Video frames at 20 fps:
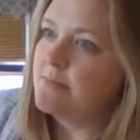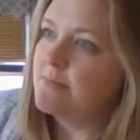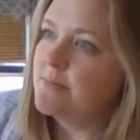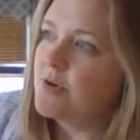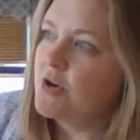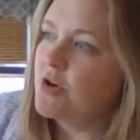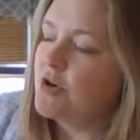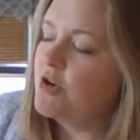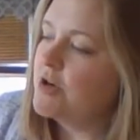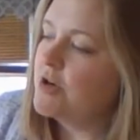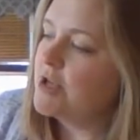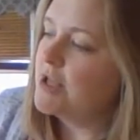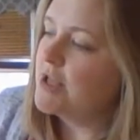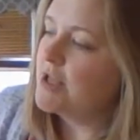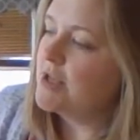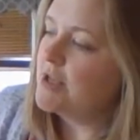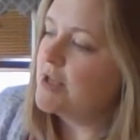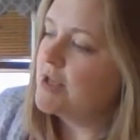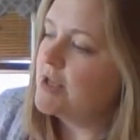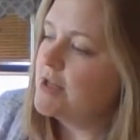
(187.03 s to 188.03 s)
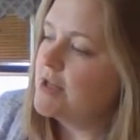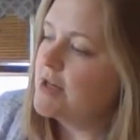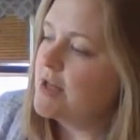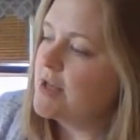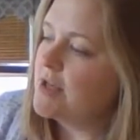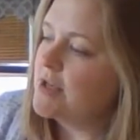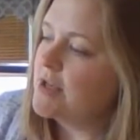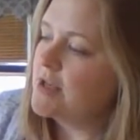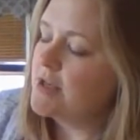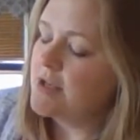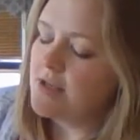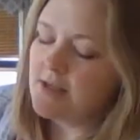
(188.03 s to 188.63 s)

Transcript: hurricane, a